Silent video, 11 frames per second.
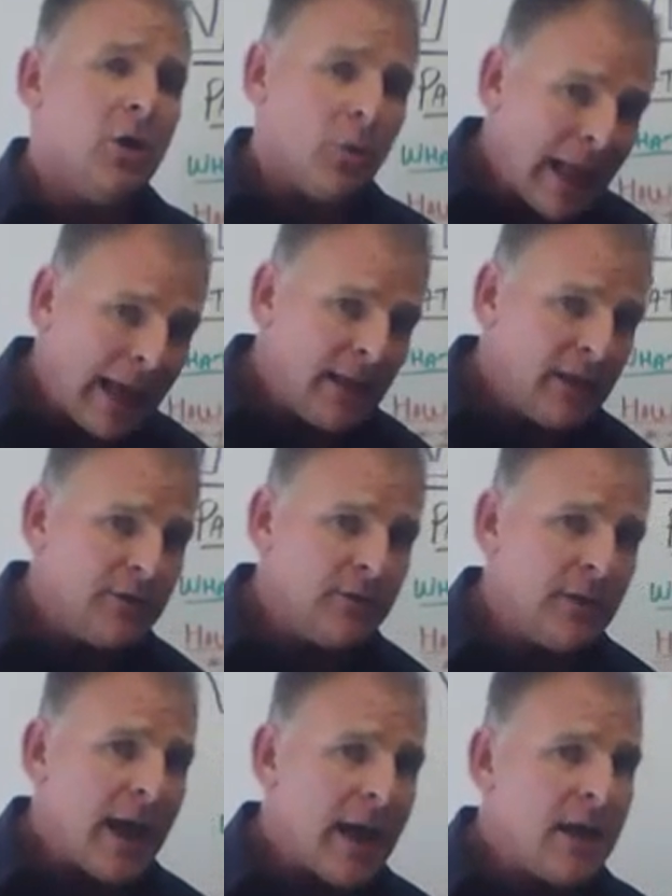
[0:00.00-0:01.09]
Well, how do you do
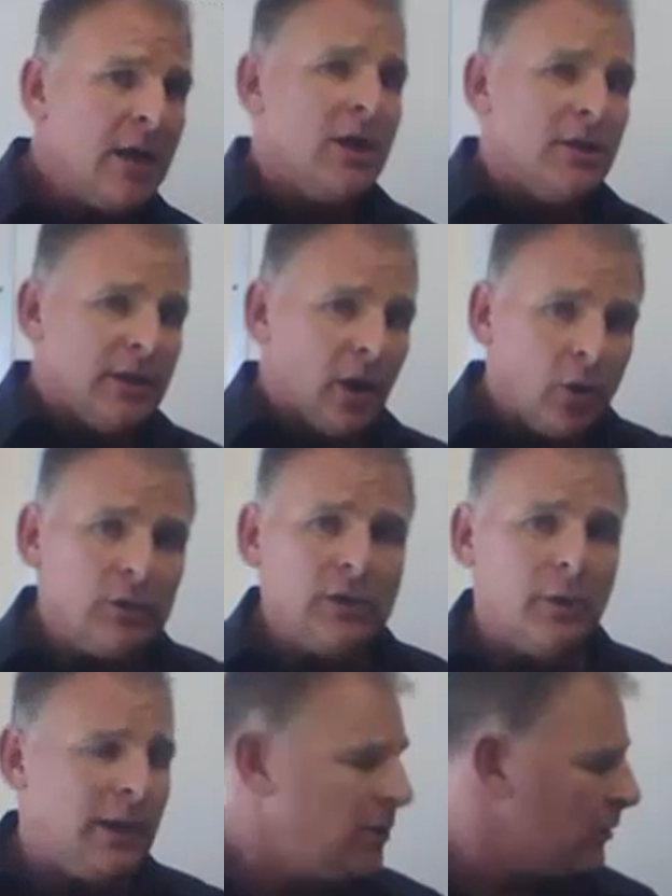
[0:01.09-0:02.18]
that? The only
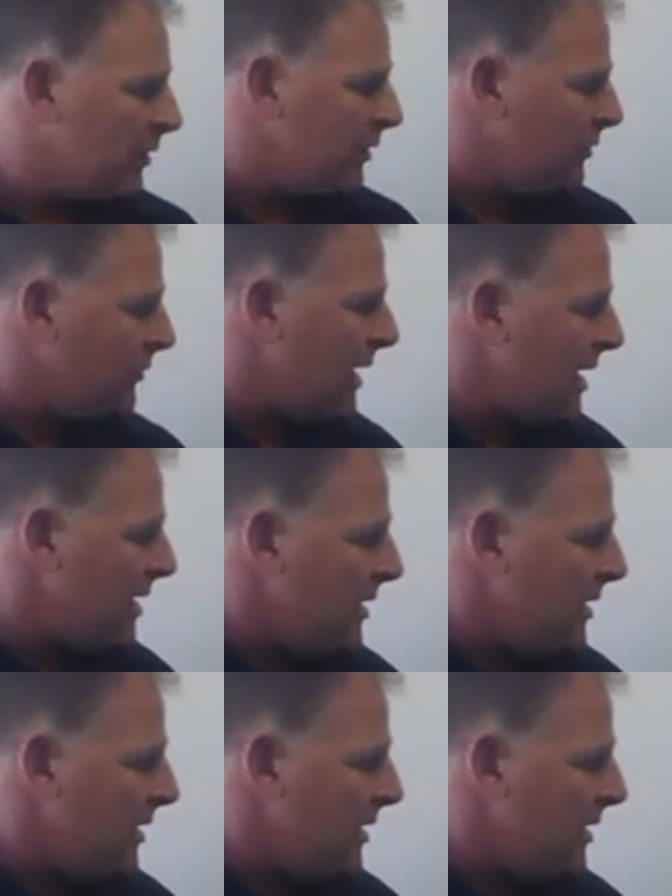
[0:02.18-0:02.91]
way you're going to do that